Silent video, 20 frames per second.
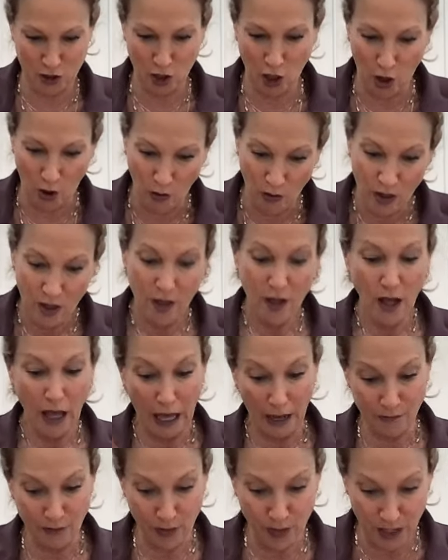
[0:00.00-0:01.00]
so
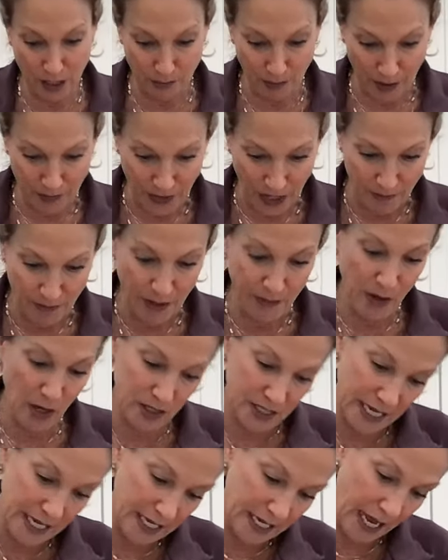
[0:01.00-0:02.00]
to think about that. Maybe
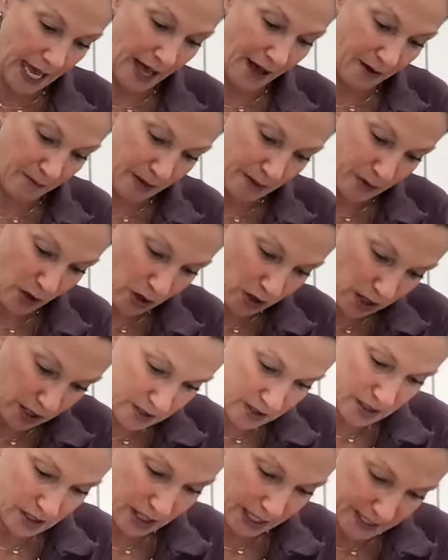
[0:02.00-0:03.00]
I'll take it out. Maybe I'll
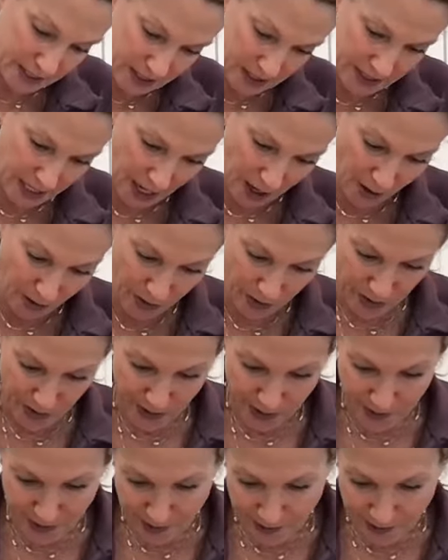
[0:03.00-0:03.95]
cut slices out